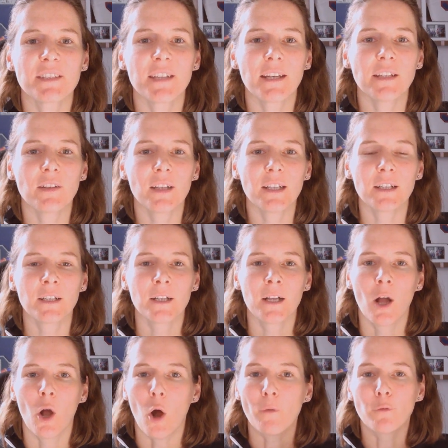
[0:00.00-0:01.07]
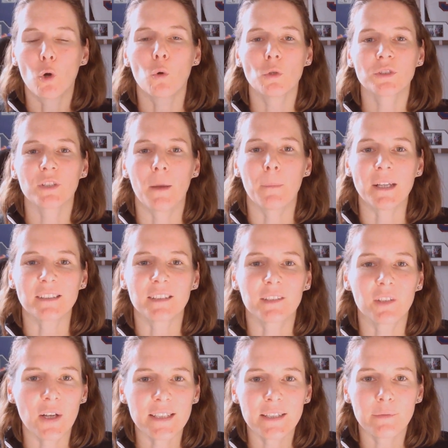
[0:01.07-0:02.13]
missed anything? Of course, I'm
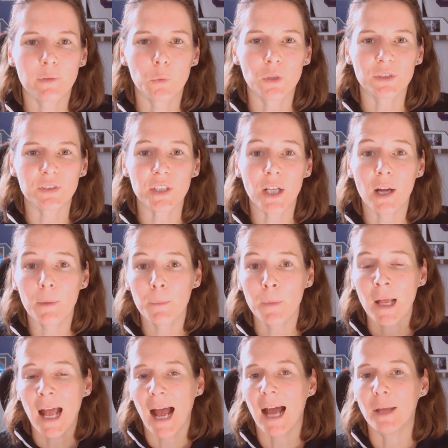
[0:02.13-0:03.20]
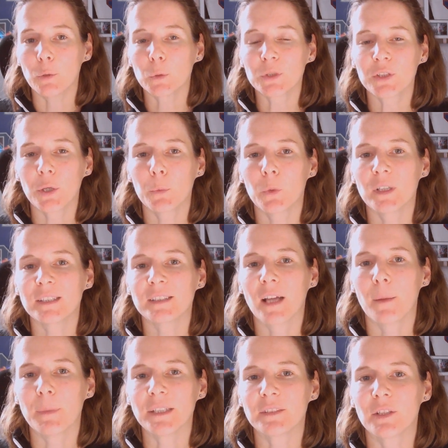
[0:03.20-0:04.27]
excited for what's to come and also what is
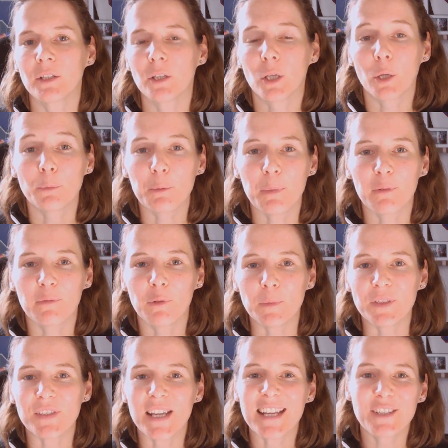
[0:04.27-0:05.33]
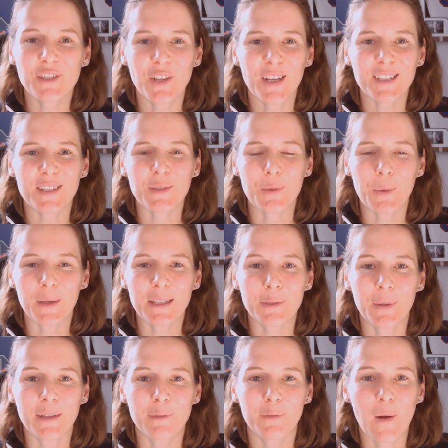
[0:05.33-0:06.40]
coming to Global Performance Insights in
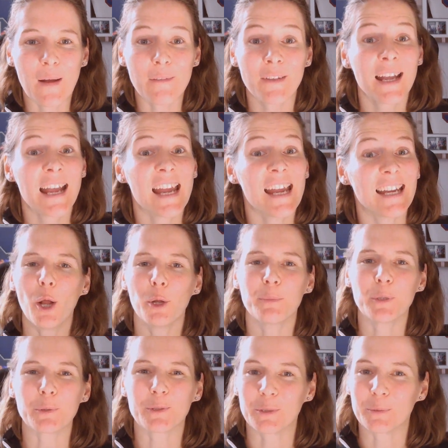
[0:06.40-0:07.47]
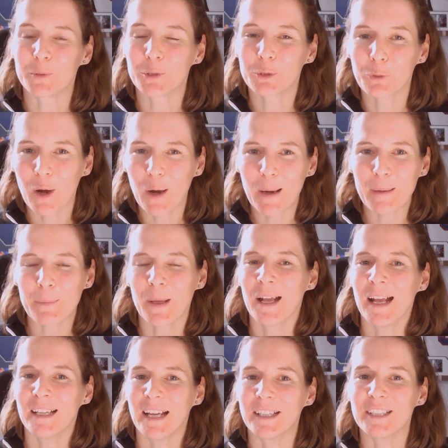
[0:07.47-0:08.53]
2025. I hope you're
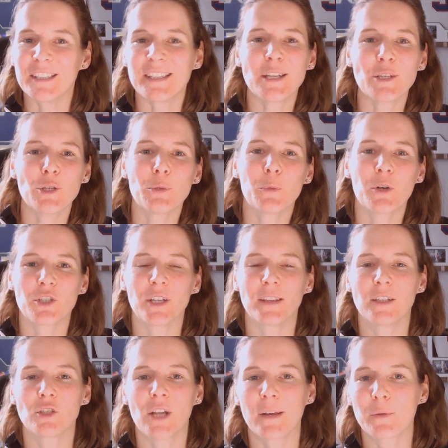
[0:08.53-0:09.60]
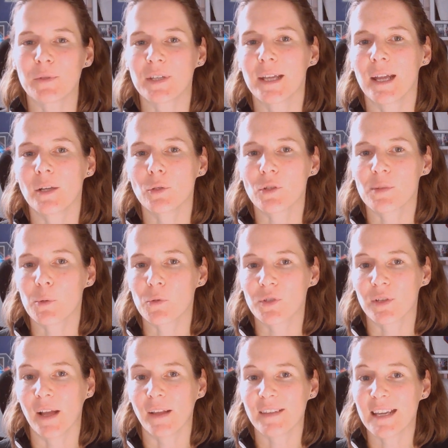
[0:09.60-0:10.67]
subscribed and continue watching the channel to get your
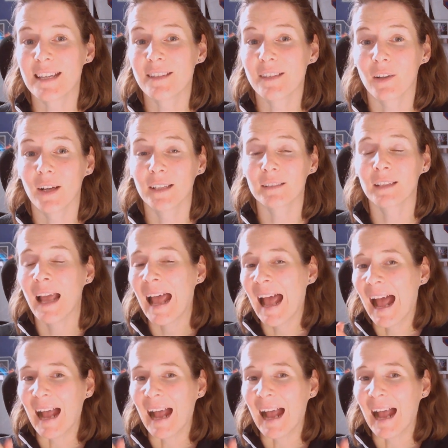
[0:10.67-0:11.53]
sports science insights.